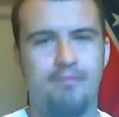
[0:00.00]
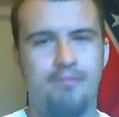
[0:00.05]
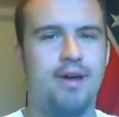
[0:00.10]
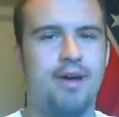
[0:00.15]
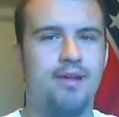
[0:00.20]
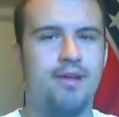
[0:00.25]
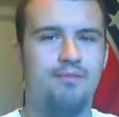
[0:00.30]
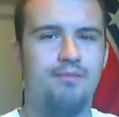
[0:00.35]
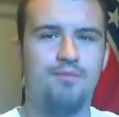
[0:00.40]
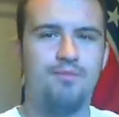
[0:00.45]

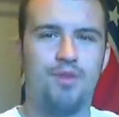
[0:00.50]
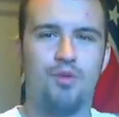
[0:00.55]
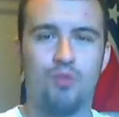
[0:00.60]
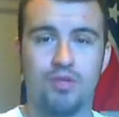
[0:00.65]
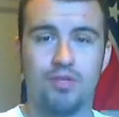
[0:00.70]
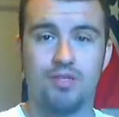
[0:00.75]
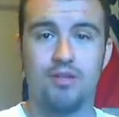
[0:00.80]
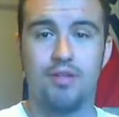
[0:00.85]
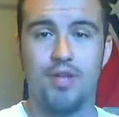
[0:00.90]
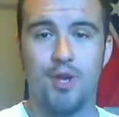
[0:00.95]
But we're
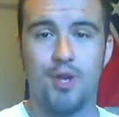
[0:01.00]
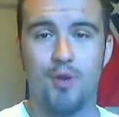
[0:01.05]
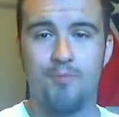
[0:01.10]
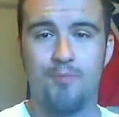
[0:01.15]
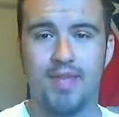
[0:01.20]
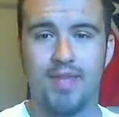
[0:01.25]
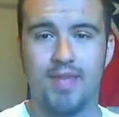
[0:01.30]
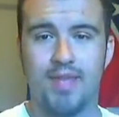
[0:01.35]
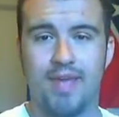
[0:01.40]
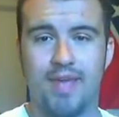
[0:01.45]
still
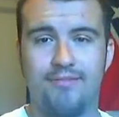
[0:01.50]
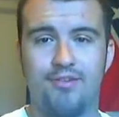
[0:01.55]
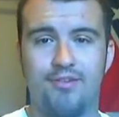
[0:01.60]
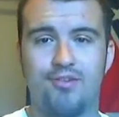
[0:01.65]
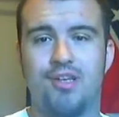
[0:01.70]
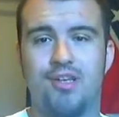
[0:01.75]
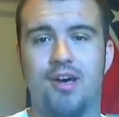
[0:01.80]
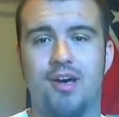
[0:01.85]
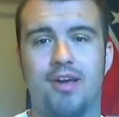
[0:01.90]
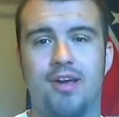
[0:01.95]
here. Life
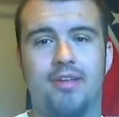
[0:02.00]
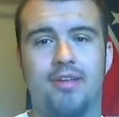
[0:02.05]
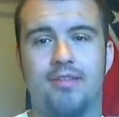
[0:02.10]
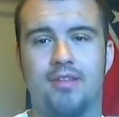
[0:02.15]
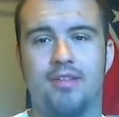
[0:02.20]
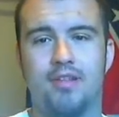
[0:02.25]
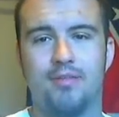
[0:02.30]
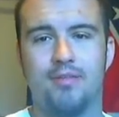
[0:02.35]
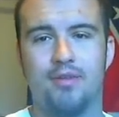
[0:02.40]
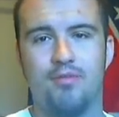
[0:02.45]
goes on, and
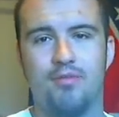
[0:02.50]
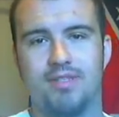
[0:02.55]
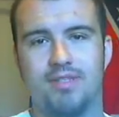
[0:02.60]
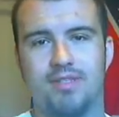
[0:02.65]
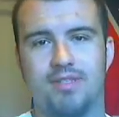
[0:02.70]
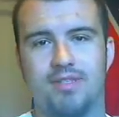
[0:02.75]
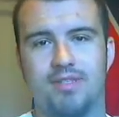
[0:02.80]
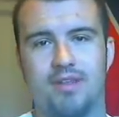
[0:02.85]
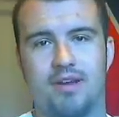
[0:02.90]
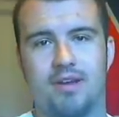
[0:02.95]
the liberty
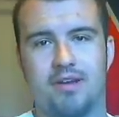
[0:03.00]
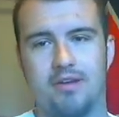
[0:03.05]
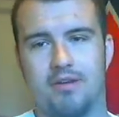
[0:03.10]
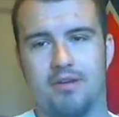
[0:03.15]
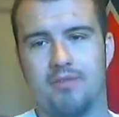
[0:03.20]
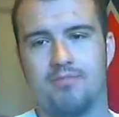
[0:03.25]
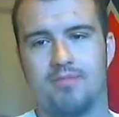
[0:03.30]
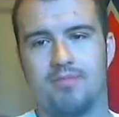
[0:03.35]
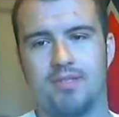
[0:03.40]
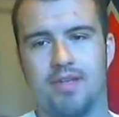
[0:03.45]
movement's not going
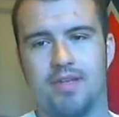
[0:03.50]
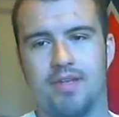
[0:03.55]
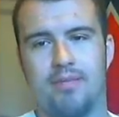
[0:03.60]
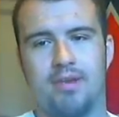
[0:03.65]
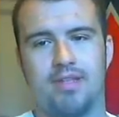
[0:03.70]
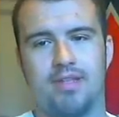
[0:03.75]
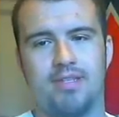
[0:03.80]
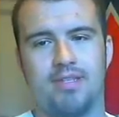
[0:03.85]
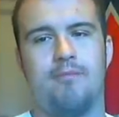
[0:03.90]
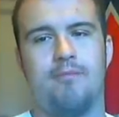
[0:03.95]
to stop
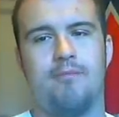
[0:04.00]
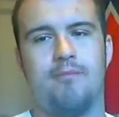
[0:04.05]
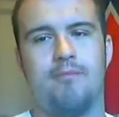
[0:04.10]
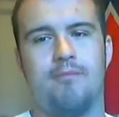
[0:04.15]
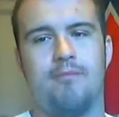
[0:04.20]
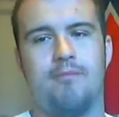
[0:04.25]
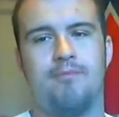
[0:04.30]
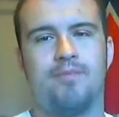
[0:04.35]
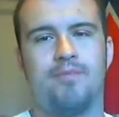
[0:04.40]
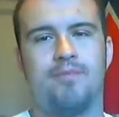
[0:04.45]
on this
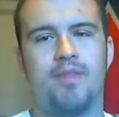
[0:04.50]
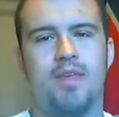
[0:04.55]
account.